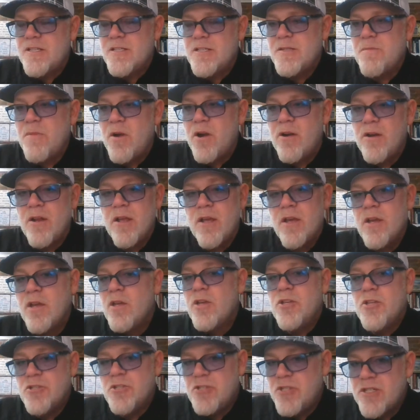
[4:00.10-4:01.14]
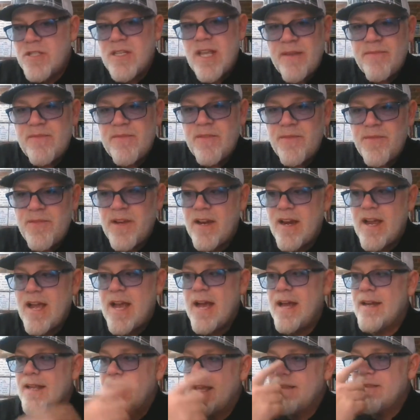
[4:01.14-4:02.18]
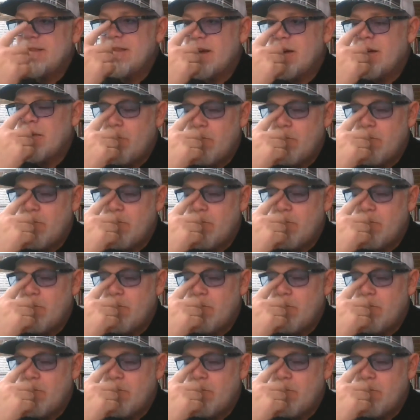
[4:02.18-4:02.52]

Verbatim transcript: smart. You just have to figure out how to get there.